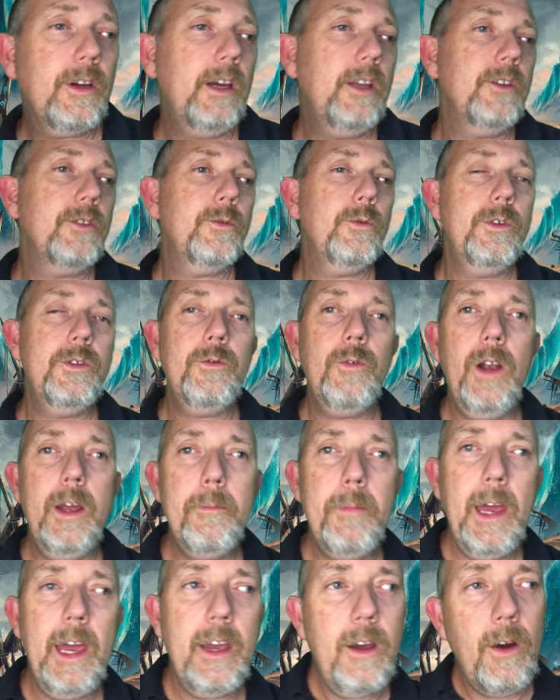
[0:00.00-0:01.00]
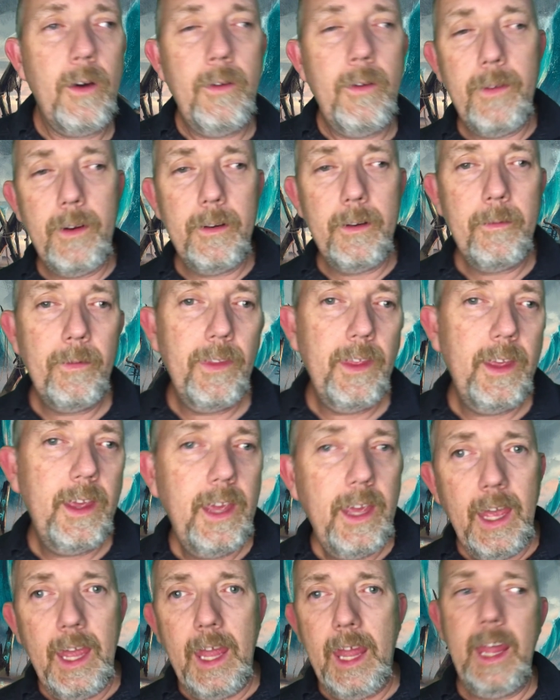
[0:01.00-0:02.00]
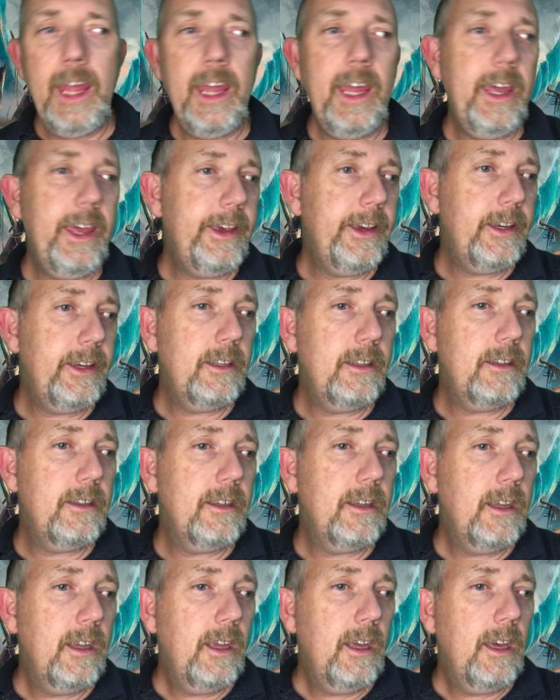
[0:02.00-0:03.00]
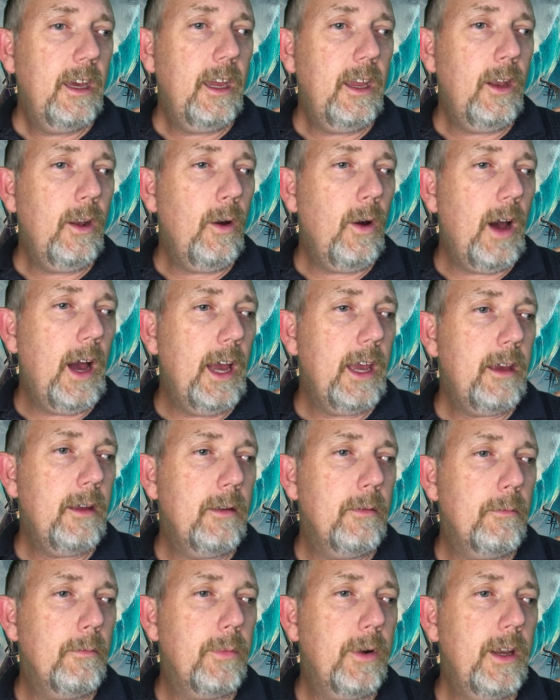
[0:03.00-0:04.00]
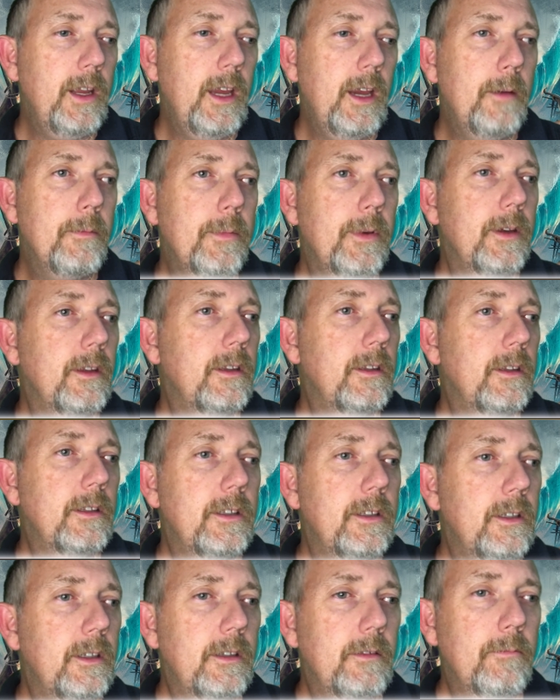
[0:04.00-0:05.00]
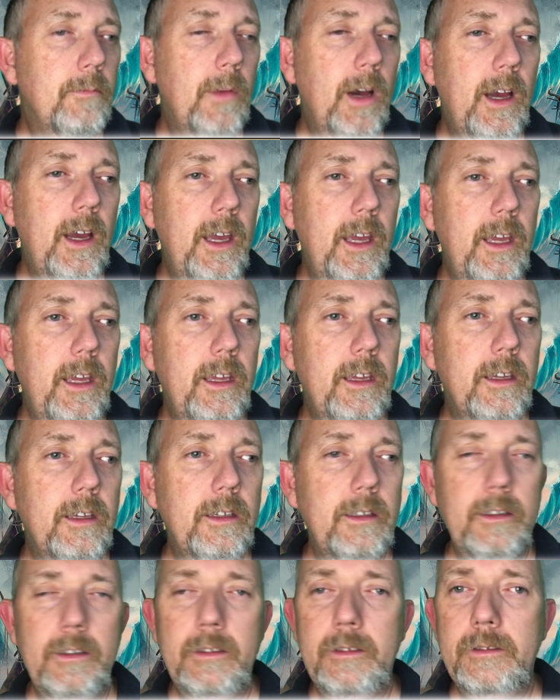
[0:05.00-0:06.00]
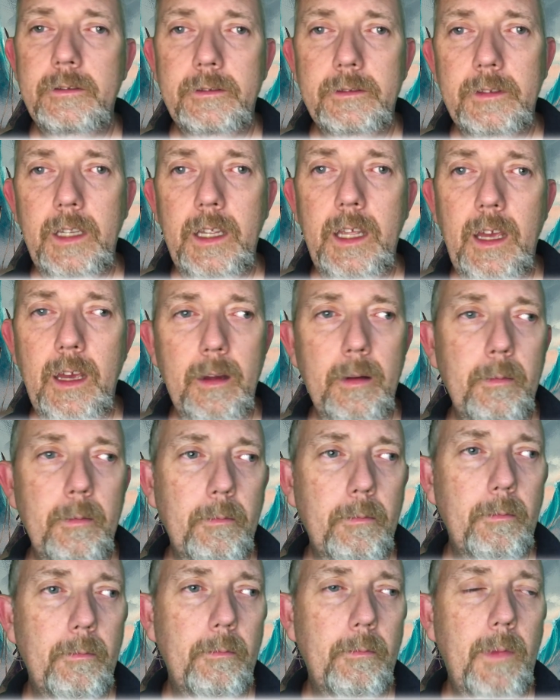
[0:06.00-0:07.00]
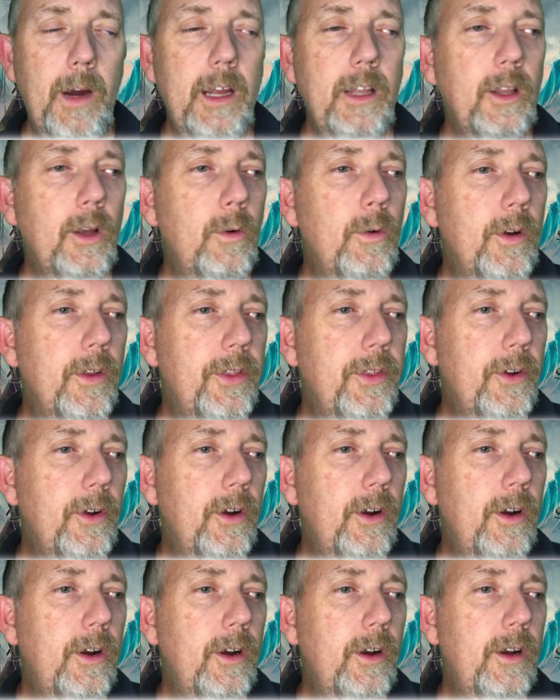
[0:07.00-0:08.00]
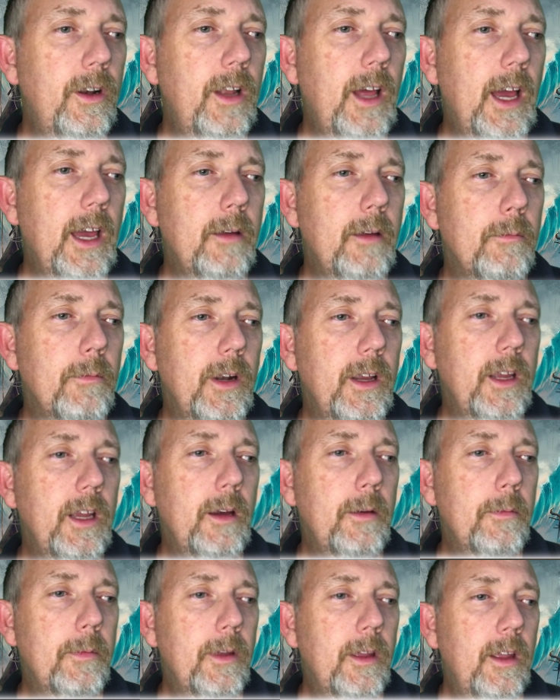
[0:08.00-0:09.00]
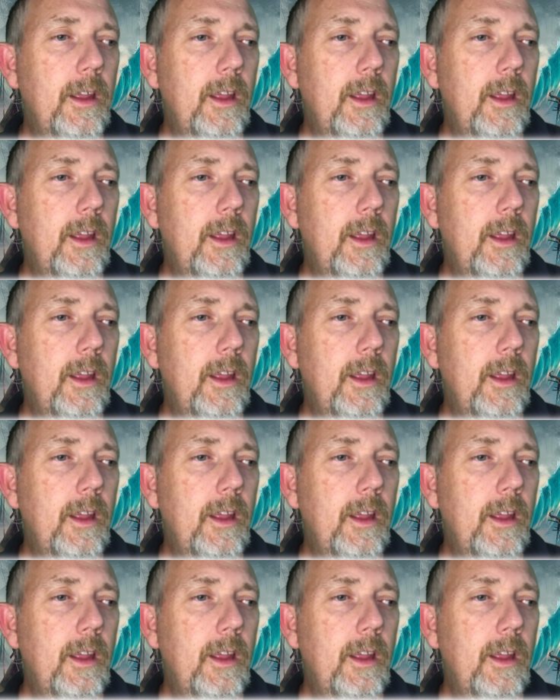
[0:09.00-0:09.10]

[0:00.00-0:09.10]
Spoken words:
kind of switch right back over. And, I can bring up my, yeah, my lower third. I can bring up